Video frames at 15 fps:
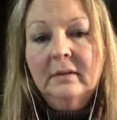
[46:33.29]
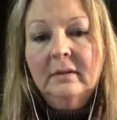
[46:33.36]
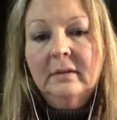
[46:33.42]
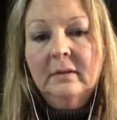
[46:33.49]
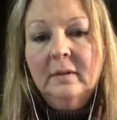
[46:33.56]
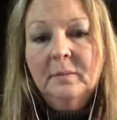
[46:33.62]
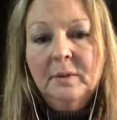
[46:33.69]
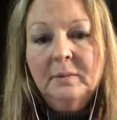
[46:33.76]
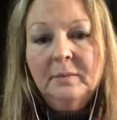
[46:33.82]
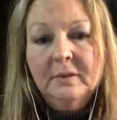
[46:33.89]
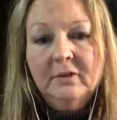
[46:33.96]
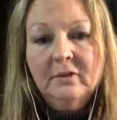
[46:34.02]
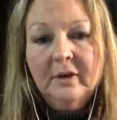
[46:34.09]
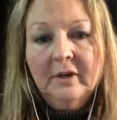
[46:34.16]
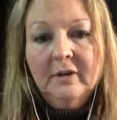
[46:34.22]
a
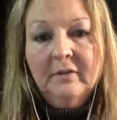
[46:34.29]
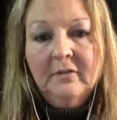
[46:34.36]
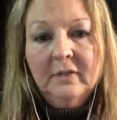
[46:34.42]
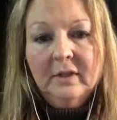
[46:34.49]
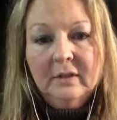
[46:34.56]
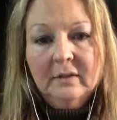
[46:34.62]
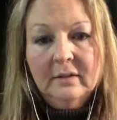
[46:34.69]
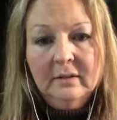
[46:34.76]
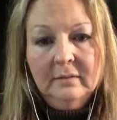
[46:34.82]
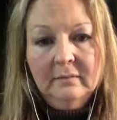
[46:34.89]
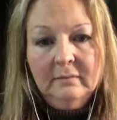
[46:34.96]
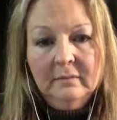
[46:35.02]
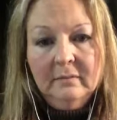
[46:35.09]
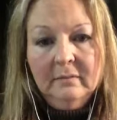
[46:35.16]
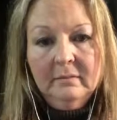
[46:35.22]
perpetrator victim
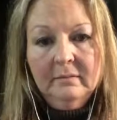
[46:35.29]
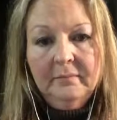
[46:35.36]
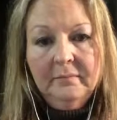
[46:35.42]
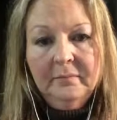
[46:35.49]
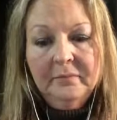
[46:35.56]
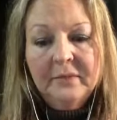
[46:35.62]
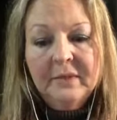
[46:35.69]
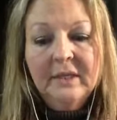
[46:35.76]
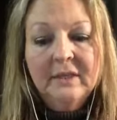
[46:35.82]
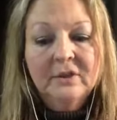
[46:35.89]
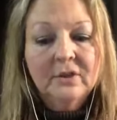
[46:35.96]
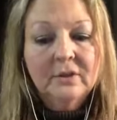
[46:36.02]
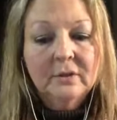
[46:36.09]
issue.